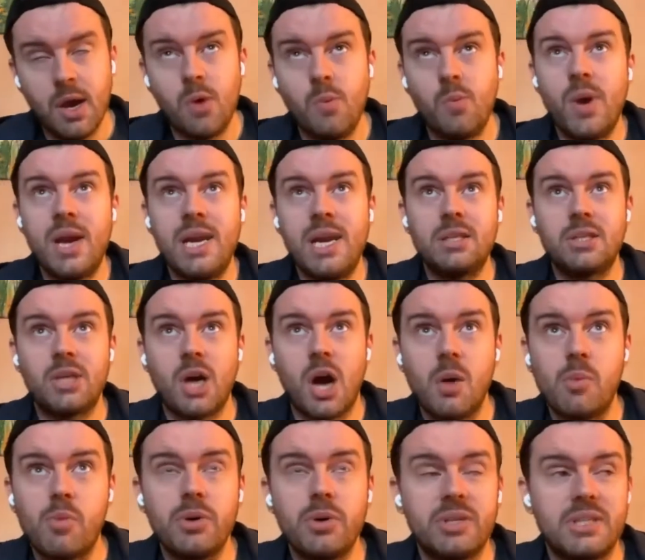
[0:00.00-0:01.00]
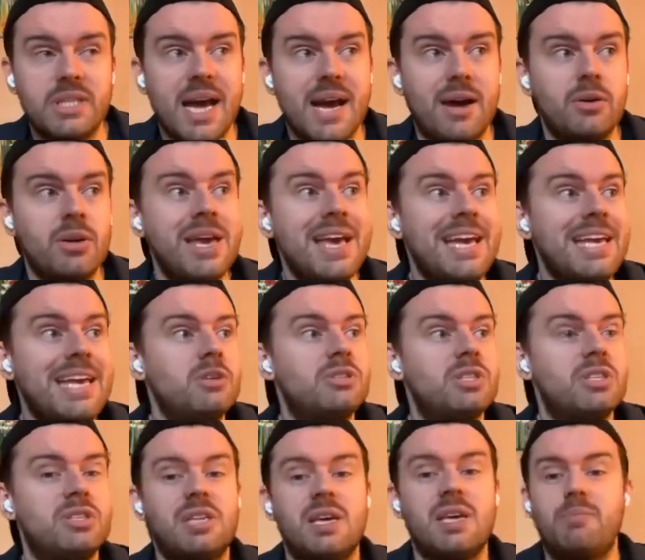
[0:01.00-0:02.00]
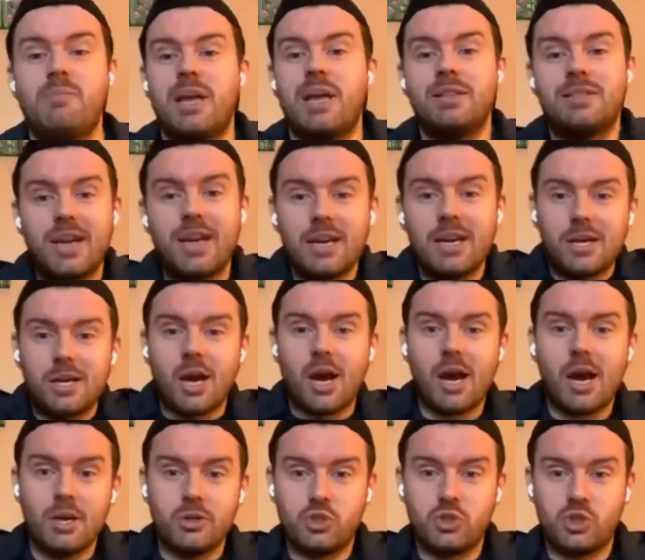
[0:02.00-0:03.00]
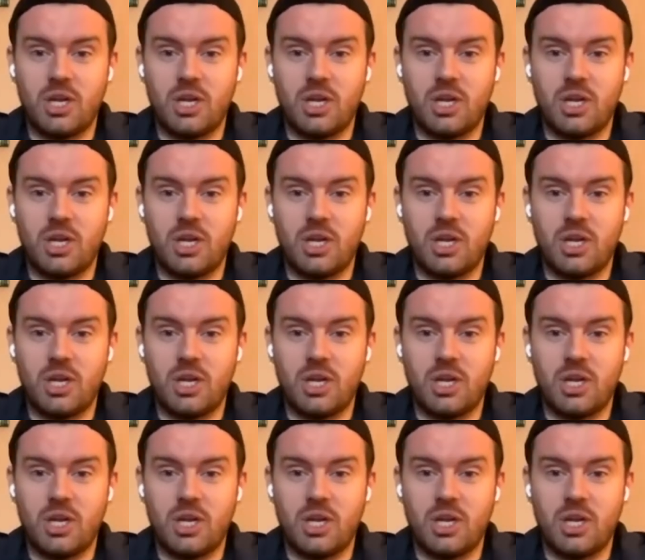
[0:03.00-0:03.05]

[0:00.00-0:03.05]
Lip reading: And when his car broke down, he used to sit by the side of the car